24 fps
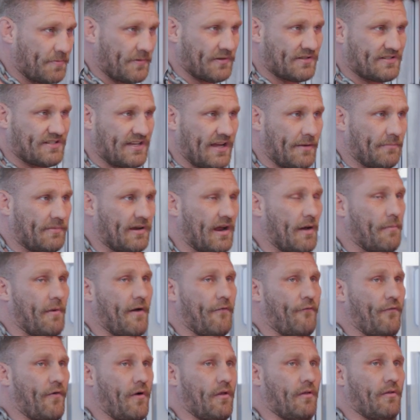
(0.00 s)
but at the same time,
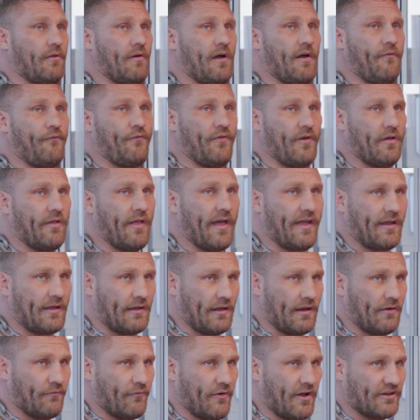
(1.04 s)
I feel
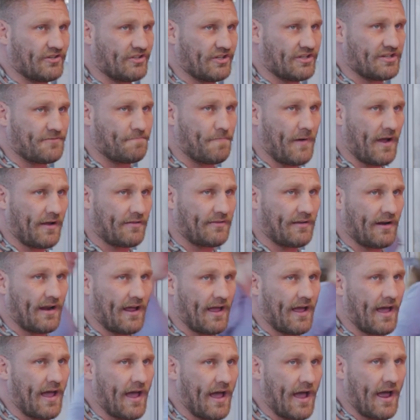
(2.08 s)
like in retrospect that
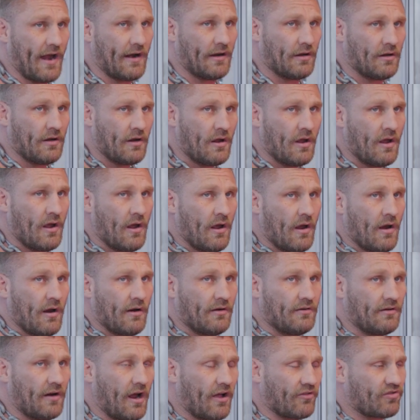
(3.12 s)
I had
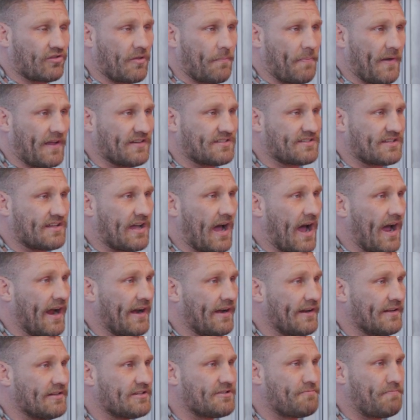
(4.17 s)
not the best
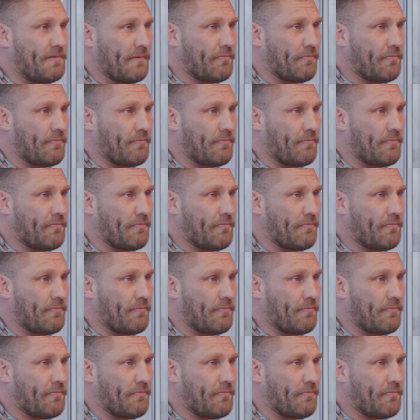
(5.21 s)
guidance.